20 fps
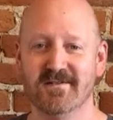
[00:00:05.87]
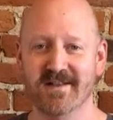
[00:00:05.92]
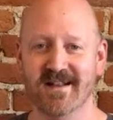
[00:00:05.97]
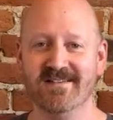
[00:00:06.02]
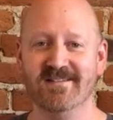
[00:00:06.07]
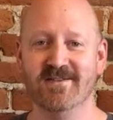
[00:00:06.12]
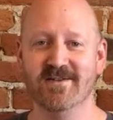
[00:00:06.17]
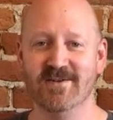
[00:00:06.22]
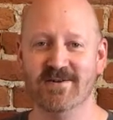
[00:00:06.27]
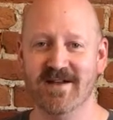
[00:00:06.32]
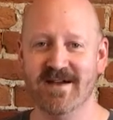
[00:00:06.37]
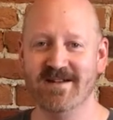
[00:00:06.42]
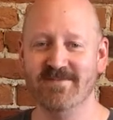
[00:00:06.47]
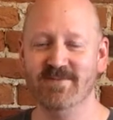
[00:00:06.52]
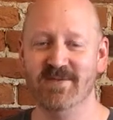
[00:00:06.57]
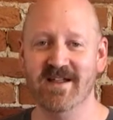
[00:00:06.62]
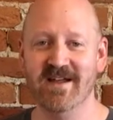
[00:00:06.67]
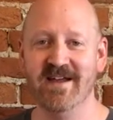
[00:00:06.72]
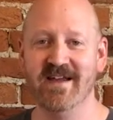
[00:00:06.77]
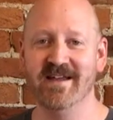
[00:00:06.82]
Let's learn how to
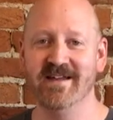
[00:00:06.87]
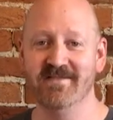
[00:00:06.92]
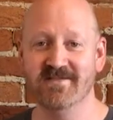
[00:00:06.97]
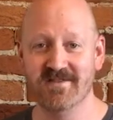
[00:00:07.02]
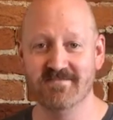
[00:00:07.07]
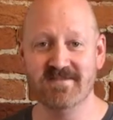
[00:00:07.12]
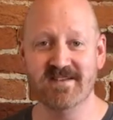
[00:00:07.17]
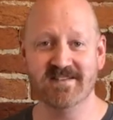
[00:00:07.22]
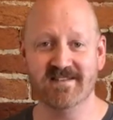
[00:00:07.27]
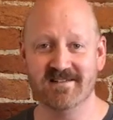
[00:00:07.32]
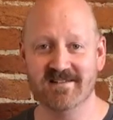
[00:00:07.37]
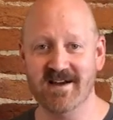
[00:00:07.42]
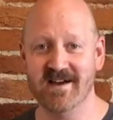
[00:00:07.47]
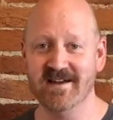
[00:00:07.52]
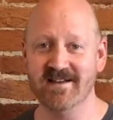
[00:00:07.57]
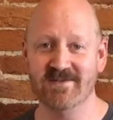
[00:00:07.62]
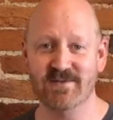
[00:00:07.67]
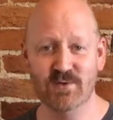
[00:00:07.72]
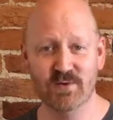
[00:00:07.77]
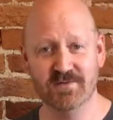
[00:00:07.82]
play the
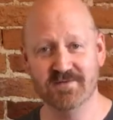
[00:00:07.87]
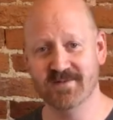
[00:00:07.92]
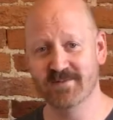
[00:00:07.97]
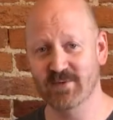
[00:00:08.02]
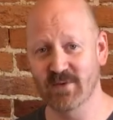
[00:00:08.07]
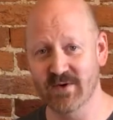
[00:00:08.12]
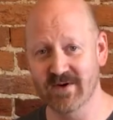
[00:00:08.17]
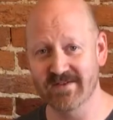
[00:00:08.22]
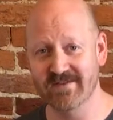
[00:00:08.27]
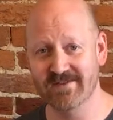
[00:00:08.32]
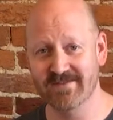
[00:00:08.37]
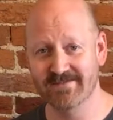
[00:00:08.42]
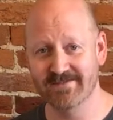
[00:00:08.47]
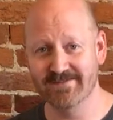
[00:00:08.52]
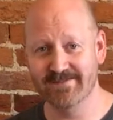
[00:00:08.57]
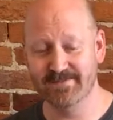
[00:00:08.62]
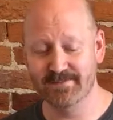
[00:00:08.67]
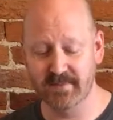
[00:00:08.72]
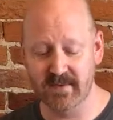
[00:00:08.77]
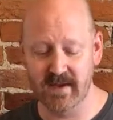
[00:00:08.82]
Miskatonic School for Boys.
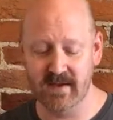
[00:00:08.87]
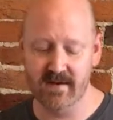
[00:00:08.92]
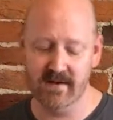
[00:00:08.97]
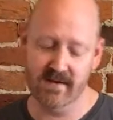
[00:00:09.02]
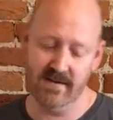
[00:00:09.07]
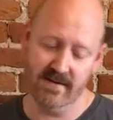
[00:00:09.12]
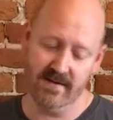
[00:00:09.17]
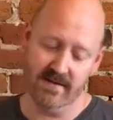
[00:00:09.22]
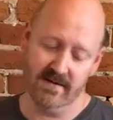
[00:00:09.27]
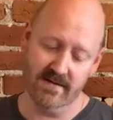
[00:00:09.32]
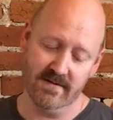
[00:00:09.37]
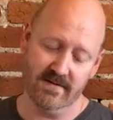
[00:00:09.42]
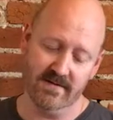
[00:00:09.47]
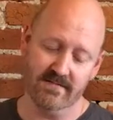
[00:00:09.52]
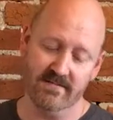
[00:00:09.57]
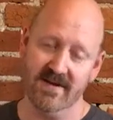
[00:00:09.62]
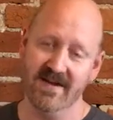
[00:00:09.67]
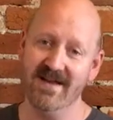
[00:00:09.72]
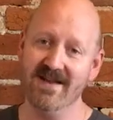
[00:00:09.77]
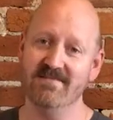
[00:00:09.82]

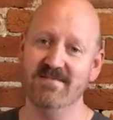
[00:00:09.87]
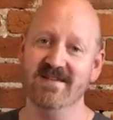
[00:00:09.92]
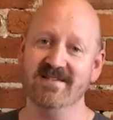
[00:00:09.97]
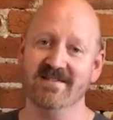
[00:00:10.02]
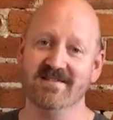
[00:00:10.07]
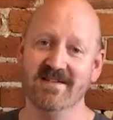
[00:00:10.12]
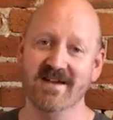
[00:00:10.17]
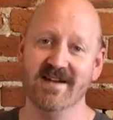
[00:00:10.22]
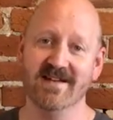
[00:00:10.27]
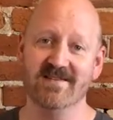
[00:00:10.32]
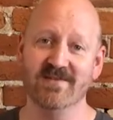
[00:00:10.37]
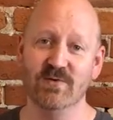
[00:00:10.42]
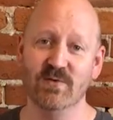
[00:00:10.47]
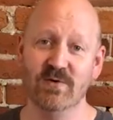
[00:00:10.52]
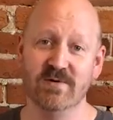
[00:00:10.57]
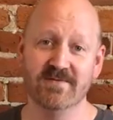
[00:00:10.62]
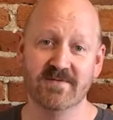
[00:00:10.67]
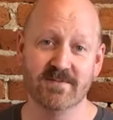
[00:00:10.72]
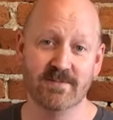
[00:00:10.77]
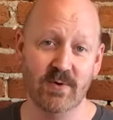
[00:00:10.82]
In Miskatonic
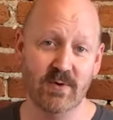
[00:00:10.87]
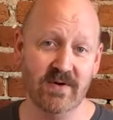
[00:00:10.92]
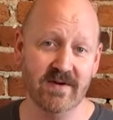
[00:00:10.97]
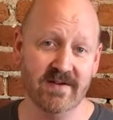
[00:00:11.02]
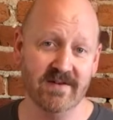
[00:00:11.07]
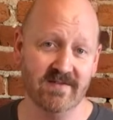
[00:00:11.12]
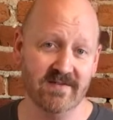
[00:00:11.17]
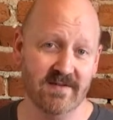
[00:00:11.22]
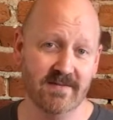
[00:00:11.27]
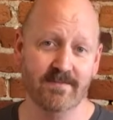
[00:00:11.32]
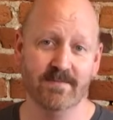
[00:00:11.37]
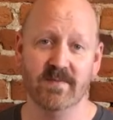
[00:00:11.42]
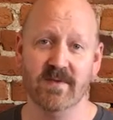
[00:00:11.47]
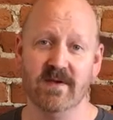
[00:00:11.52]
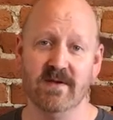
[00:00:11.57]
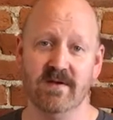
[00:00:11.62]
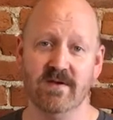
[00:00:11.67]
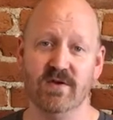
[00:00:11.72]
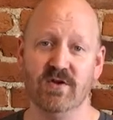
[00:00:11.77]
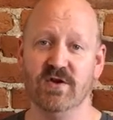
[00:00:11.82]
School for Boys,
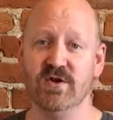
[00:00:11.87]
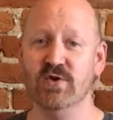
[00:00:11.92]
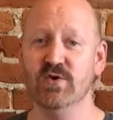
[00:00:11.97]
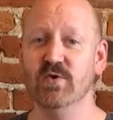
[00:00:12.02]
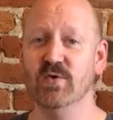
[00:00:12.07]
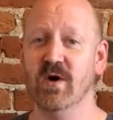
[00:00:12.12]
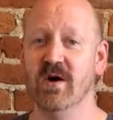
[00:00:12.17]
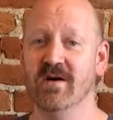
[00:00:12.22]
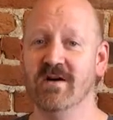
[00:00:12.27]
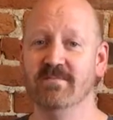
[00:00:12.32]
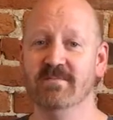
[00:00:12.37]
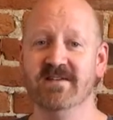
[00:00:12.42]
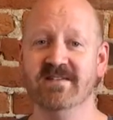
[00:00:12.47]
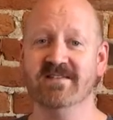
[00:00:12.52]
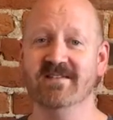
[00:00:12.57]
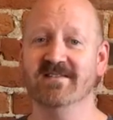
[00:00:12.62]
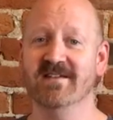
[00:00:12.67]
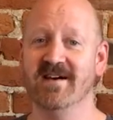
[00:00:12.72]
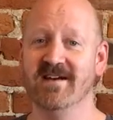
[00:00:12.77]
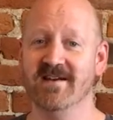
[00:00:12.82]
you are a
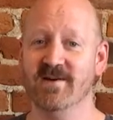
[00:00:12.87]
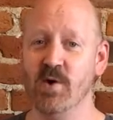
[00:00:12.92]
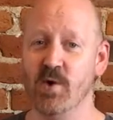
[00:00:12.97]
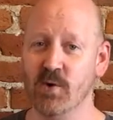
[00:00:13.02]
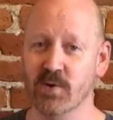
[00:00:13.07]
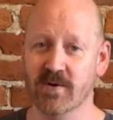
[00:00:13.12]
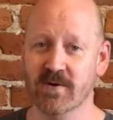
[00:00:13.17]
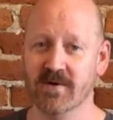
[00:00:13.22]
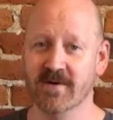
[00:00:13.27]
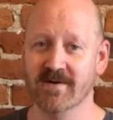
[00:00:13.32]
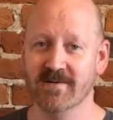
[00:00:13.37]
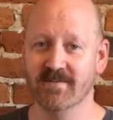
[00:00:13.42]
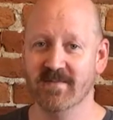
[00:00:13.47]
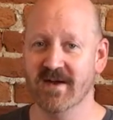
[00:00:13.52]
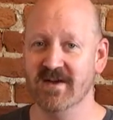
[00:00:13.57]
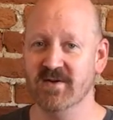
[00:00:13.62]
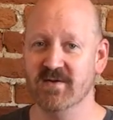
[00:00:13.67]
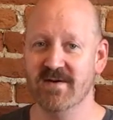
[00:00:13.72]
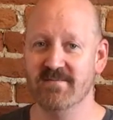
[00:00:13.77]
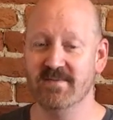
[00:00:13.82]
Miskatonic horror
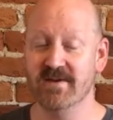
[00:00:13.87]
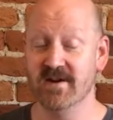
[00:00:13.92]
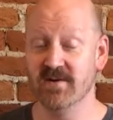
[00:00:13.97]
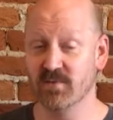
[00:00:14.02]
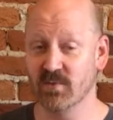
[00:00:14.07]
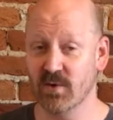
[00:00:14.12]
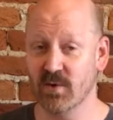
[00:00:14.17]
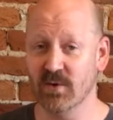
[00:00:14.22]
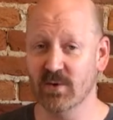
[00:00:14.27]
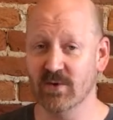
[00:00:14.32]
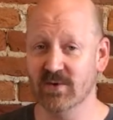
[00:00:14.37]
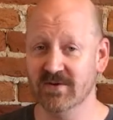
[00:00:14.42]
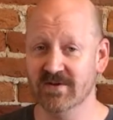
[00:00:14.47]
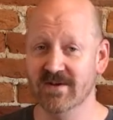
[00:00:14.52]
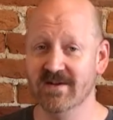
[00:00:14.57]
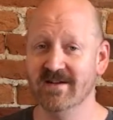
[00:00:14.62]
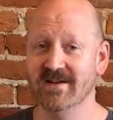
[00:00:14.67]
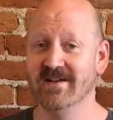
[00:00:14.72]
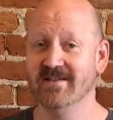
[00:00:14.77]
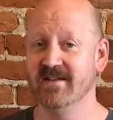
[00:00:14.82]
and you have been enrolled
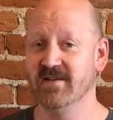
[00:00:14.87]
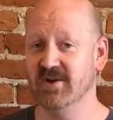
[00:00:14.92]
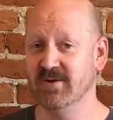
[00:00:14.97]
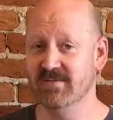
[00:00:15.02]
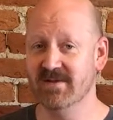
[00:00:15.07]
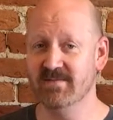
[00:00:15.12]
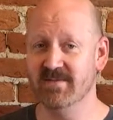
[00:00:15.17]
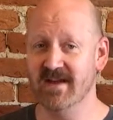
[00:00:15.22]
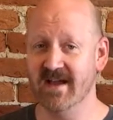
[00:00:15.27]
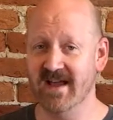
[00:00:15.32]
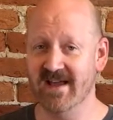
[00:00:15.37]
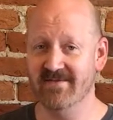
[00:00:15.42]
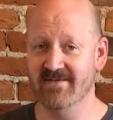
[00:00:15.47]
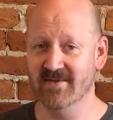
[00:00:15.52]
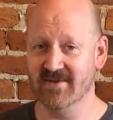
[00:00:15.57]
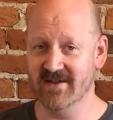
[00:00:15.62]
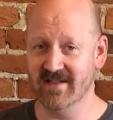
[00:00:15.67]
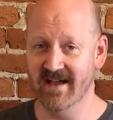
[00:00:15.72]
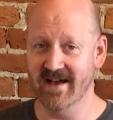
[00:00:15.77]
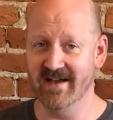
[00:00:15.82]
in the human
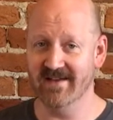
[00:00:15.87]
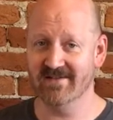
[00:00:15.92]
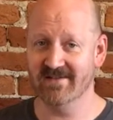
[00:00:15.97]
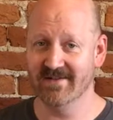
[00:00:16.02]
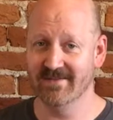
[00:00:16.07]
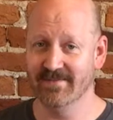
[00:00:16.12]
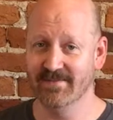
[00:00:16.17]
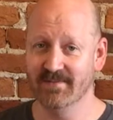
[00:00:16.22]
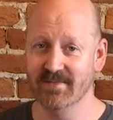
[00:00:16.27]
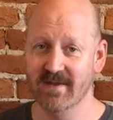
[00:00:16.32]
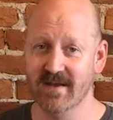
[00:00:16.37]
behavior class.